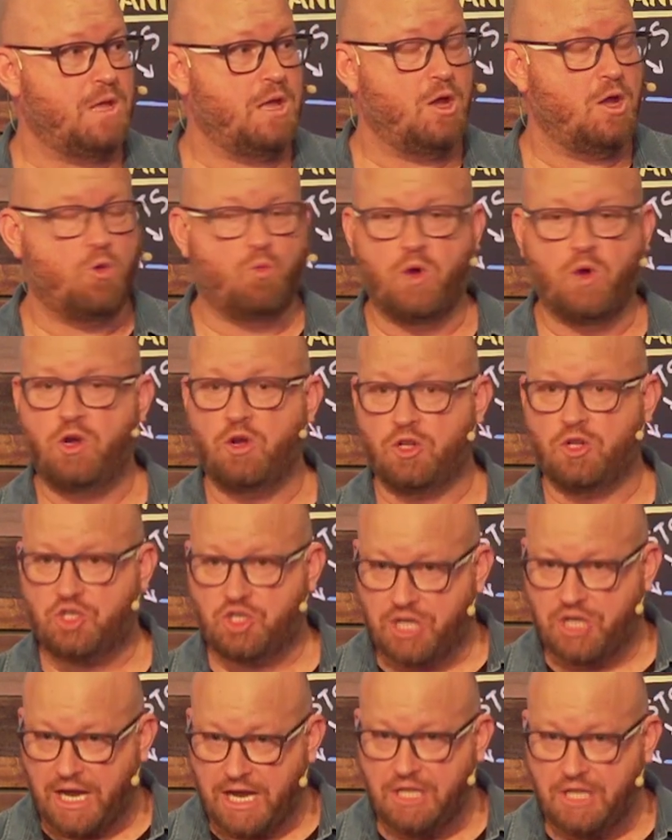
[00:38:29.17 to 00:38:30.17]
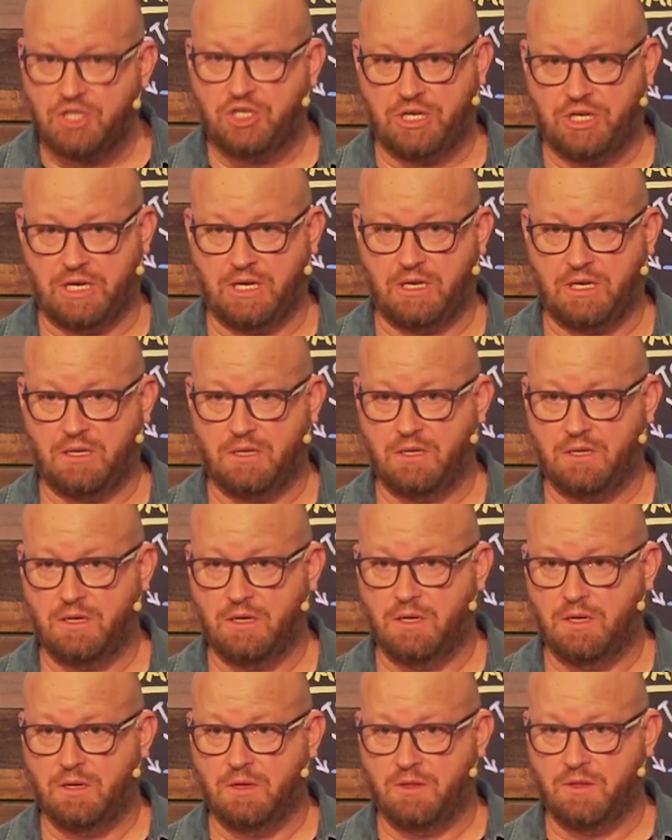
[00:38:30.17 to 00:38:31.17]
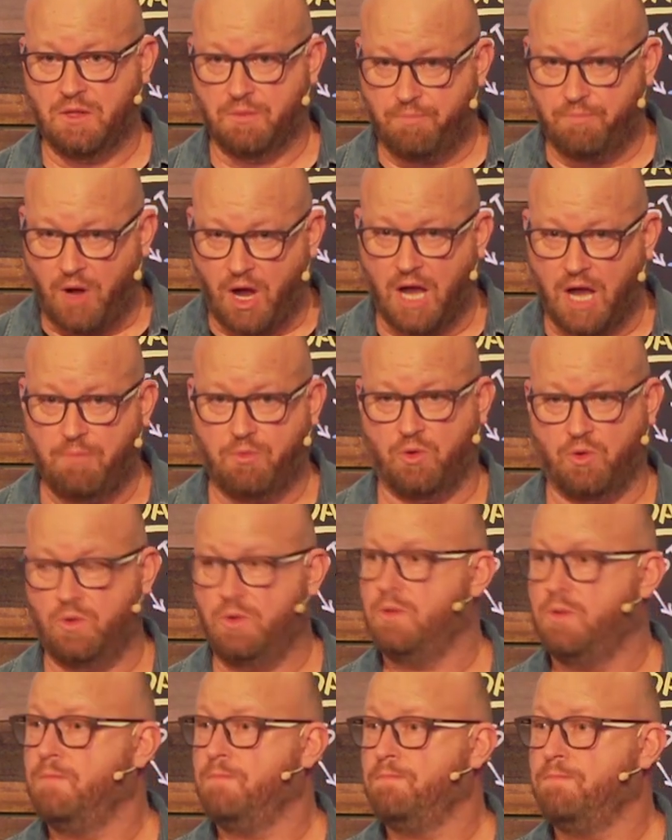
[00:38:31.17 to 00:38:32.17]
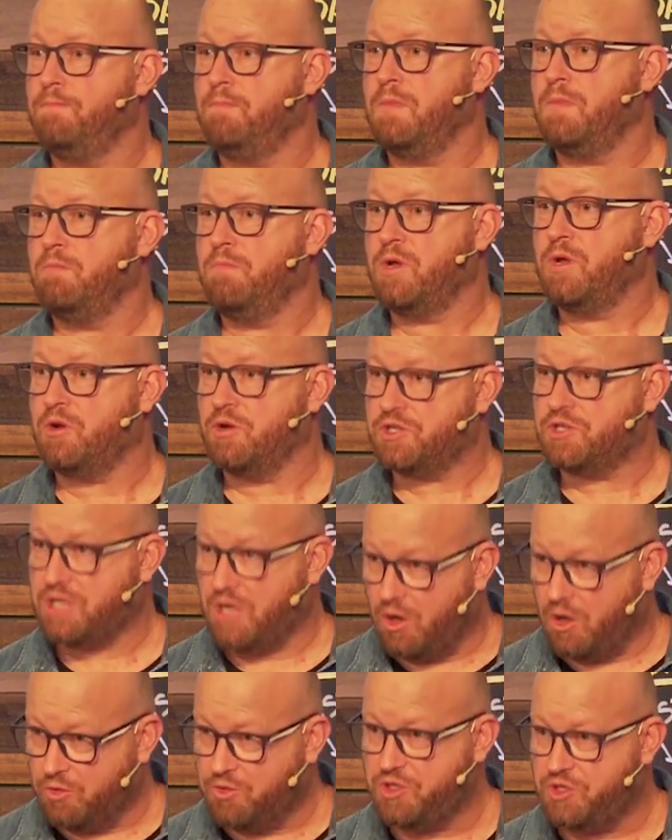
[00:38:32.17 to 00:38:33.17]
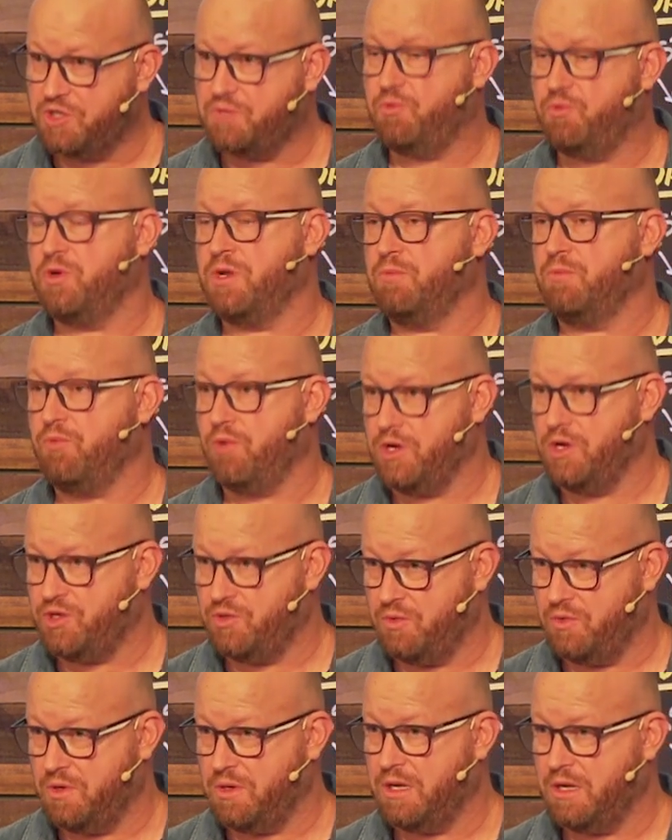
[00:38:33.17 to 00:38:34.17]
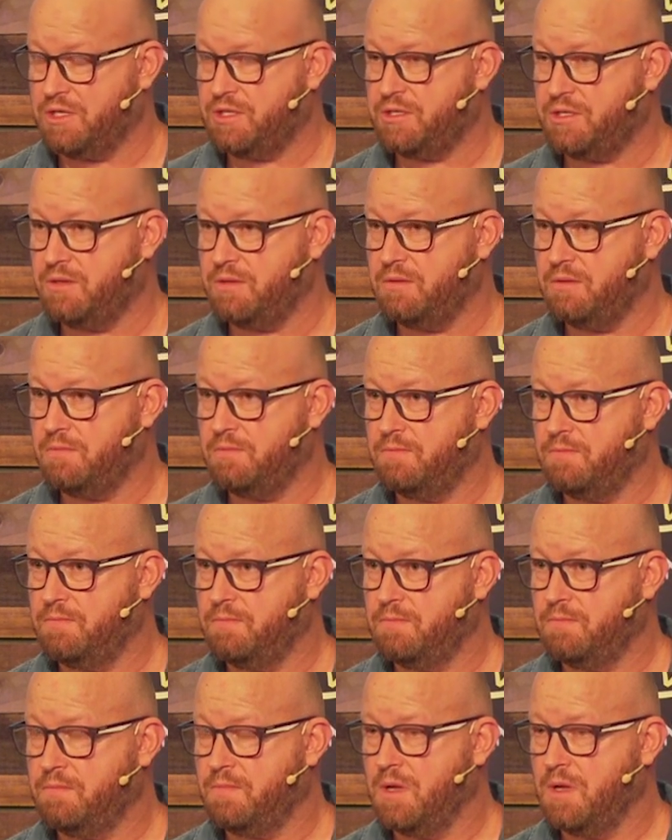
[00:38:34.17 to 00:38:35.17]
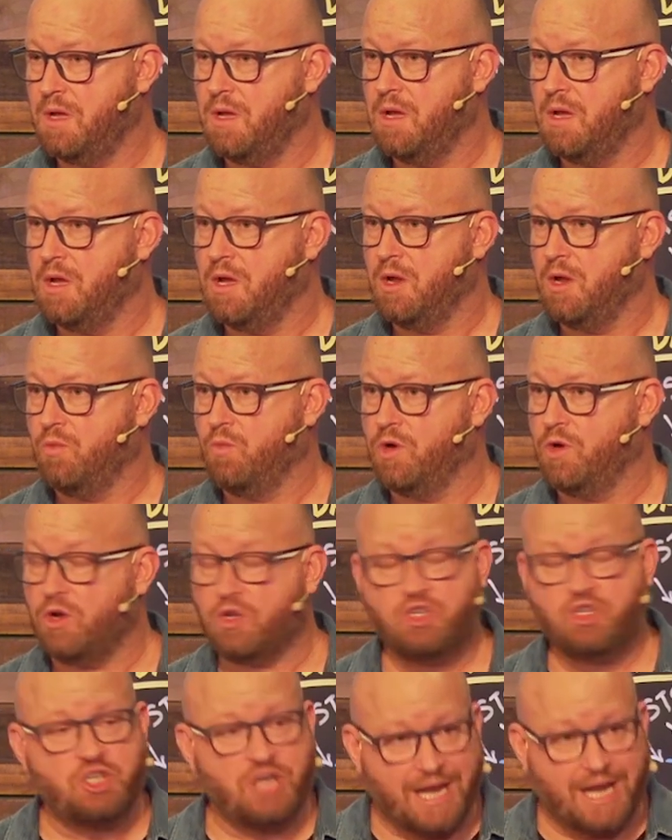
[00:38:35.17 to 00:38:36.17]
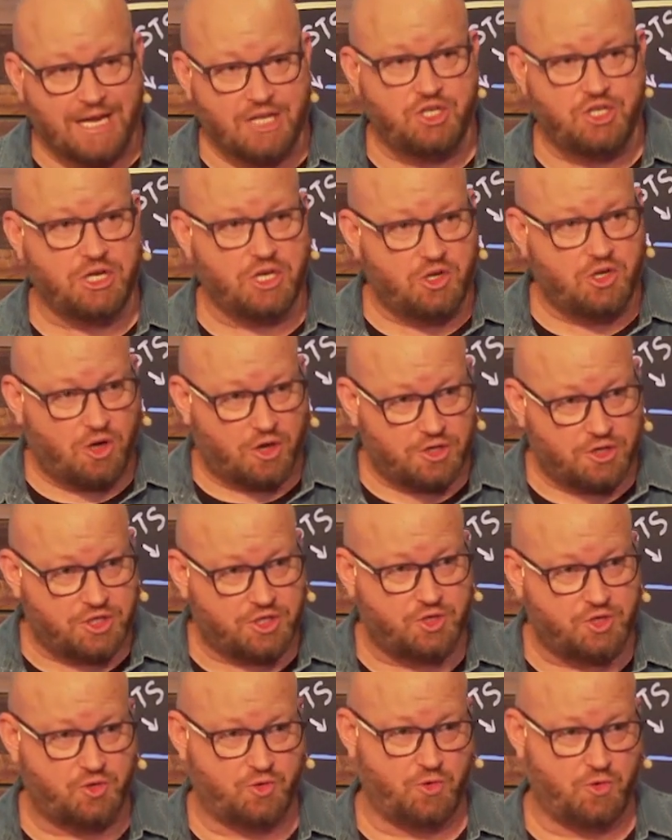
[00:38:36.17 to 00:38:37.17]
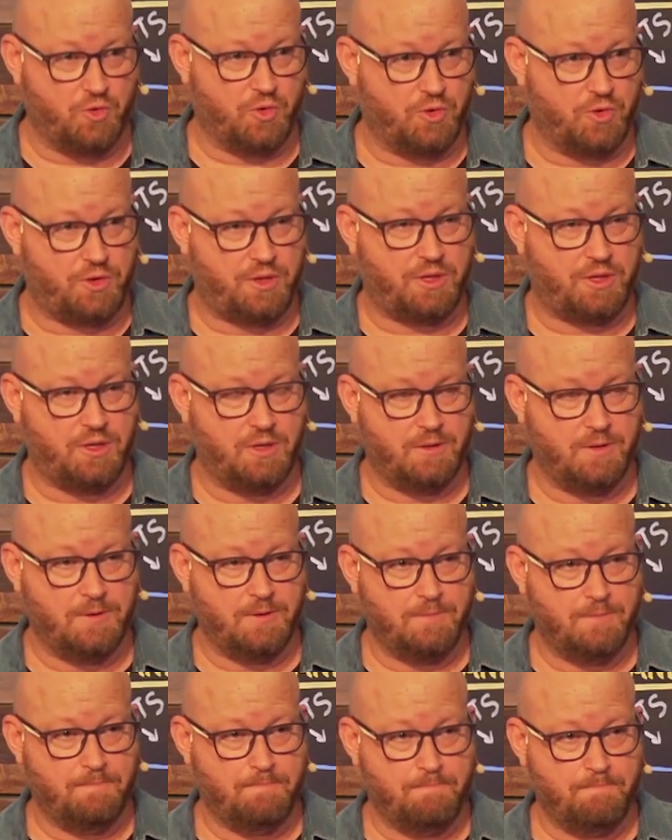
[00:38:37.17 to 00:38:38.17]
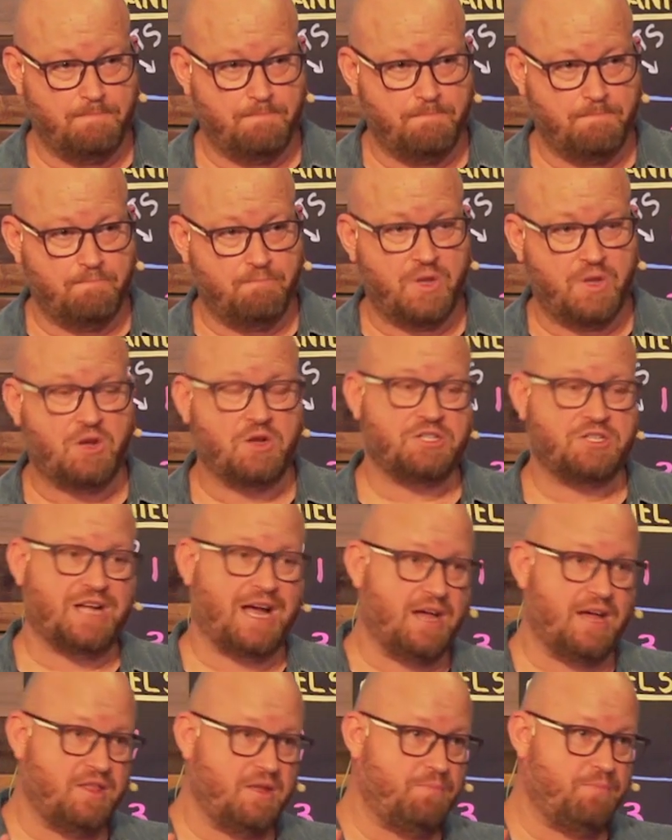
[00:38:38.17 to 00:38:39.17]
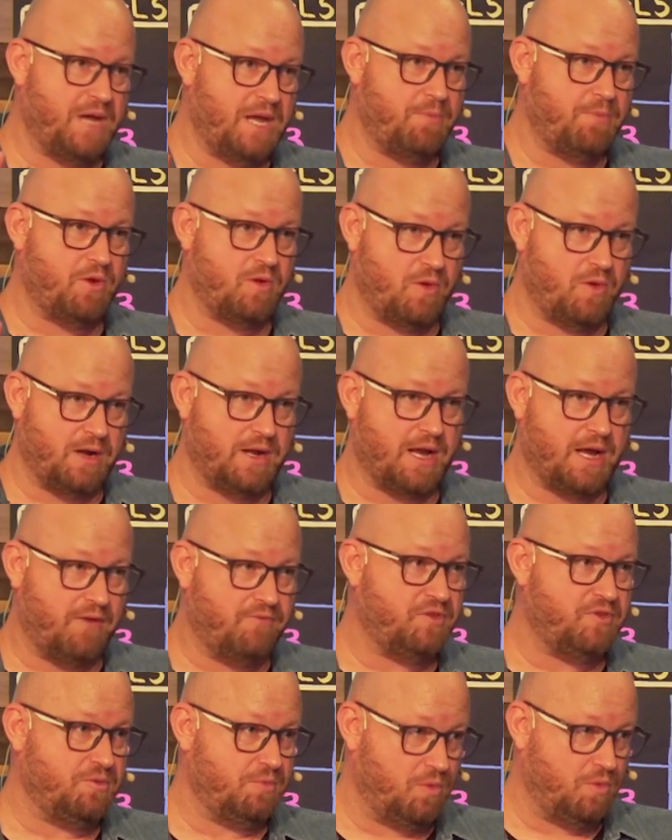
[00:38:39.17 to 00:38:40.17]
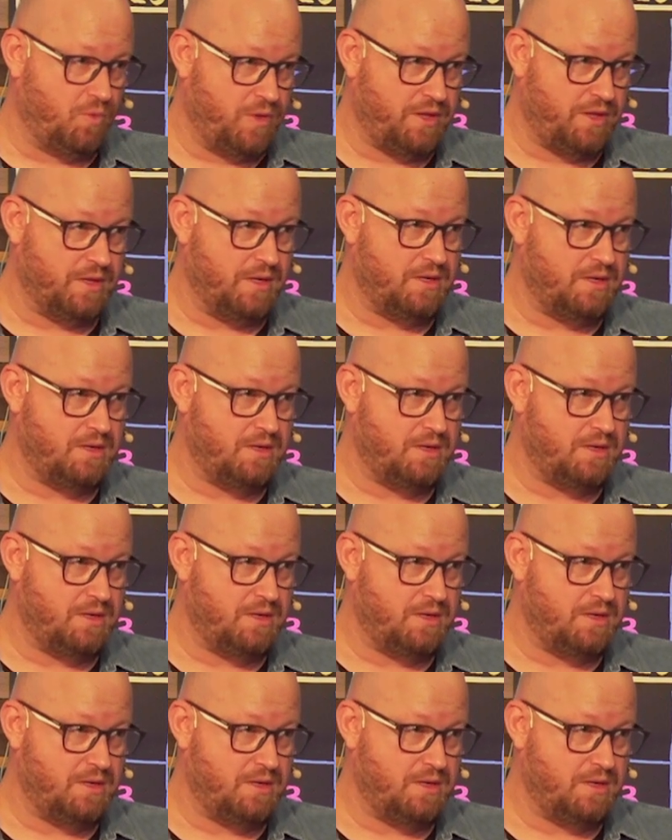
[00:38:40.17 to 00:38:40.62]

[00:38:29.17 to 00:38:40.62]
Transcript: We're not changing the Bible because culture is putting pressure on us. We're not changing God's truth because other people are uncomfortable with it.